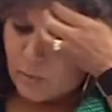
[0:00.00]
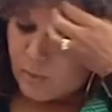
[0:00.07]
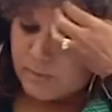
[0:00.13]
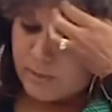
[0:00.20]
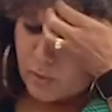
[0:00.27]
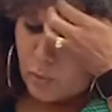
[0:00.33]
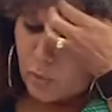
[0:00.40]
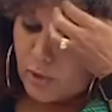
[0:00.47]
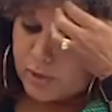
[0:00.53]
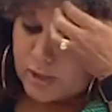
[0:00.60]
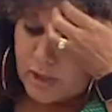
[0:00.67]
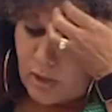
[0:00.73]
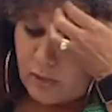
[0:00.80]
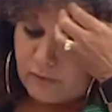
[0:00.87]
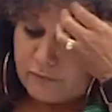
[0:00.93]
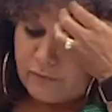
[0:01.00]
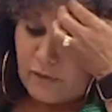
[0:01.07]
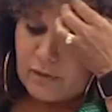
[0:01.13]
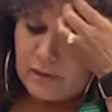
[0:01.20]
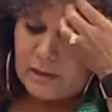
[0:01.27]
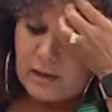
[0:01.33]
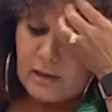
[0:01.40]
women working on the
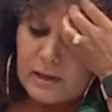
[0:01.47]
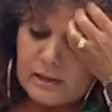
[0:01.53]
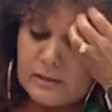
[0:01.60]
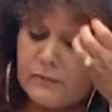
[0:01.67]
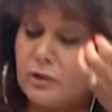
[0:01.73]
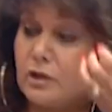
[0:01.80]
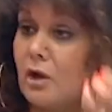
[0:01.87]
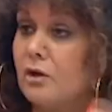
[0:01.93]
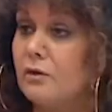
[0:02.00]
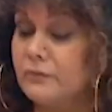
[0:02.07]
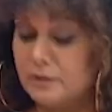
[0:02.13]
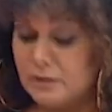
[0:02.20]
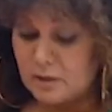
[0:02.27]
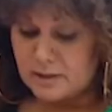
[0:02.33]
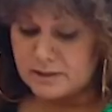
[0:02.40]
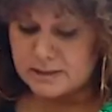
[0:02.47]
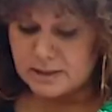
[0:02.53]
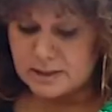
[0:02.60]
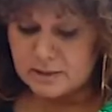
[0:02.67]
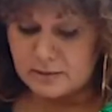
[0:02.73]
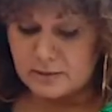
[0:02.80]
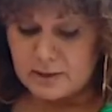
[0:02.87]
front line of the
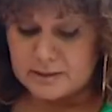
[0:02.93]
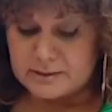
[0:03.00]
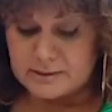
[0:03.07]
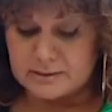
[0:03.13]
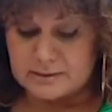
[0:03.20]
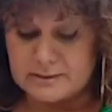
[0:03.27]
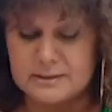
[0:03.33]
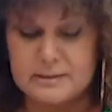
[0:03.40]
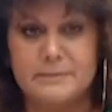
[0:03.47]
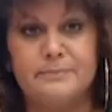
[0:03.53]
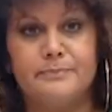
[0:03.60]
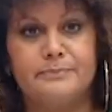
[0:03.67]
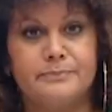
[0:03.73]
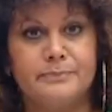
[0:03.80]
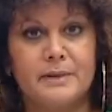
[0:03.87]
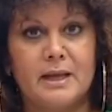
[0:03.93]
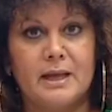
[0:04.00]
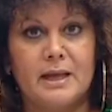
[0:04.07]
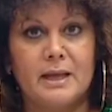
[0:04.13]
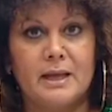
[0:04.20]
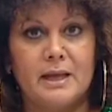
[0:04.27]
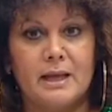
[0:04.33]
COVID-19 crisis.
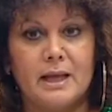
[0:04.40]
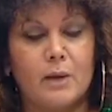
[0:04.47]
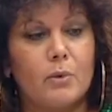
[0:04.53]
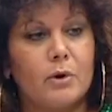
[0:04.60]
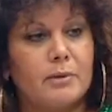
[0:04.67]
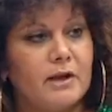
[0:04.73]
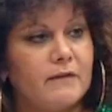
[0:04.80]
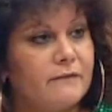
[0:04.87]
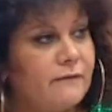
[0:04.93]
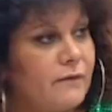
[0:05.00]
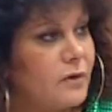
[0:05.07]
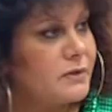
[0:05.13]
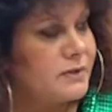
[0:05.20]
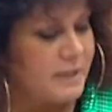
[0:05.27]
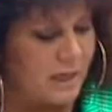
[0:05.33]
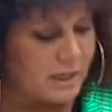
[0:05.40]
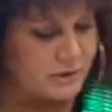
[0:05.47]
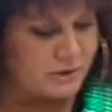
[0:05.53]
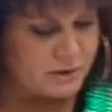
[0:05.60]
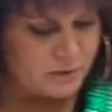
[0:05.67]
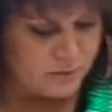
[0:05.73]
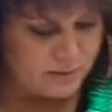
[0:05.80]
And what about First
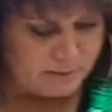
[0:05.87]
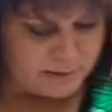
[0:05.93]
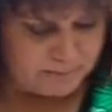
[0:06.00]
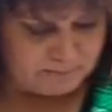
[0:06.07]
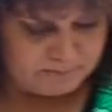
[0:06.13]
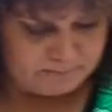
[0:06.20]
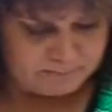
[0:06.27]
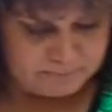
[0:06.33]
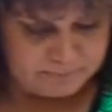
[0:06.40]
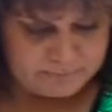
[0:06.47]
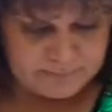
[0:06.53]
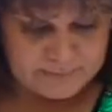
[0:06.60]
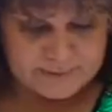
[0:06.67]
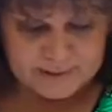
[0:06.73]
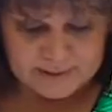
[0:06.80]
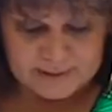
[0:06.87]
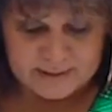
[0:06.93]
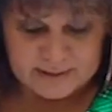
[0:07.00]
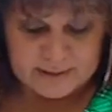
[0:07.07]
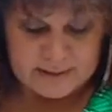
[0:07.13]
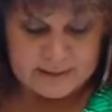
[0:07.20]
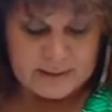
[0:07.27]
Nations women?
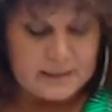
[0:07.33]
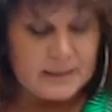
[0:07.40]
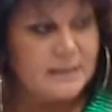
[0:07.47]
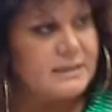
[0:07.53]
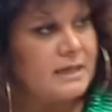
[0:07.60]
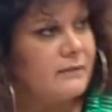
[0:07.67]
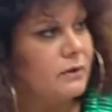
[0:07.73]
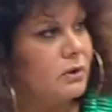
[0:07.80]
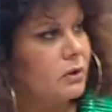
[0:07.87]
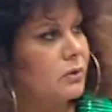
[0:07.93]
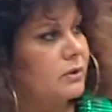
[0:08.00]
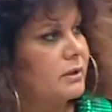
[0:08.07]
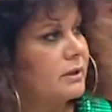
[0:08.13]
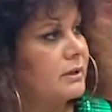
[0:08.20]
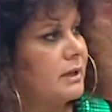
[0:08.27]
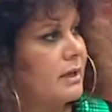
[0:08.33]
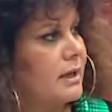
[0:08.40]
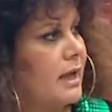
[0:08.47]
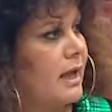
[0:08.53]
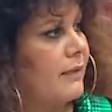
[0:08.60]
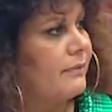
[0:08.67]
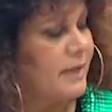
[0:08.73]
Let's have a look
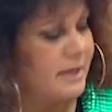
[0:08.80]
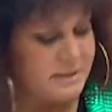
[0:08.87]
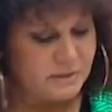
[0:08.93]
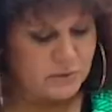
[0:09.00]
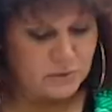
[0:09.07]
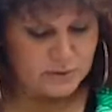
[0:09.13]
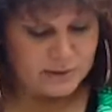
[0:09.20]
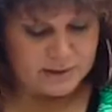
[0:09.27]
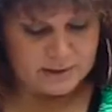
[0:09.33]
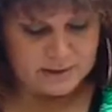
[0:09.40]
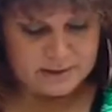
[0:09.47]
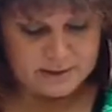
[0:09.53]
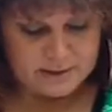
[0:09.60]
at their story.